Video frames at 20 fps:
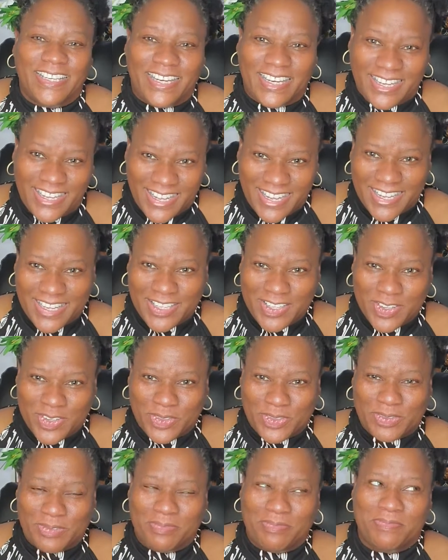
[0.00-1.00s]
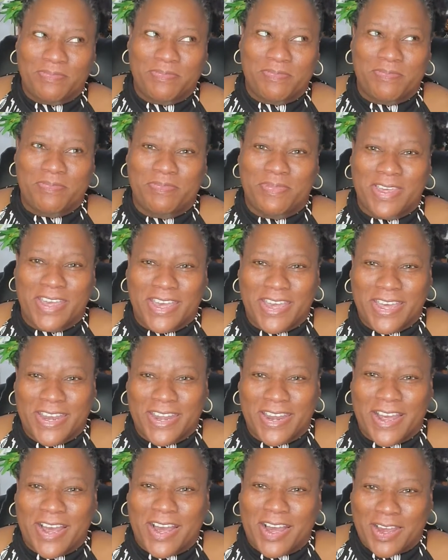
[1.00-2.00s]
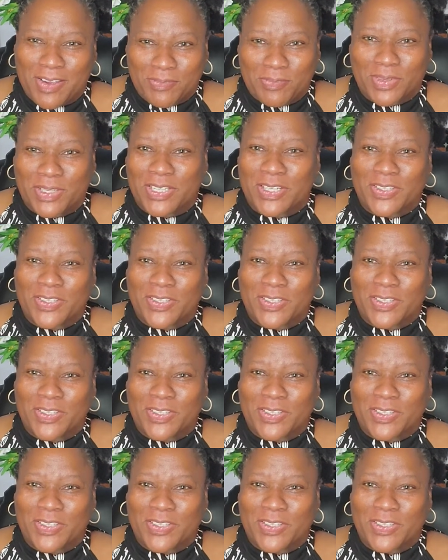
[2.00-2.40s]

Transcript: I know that I'm one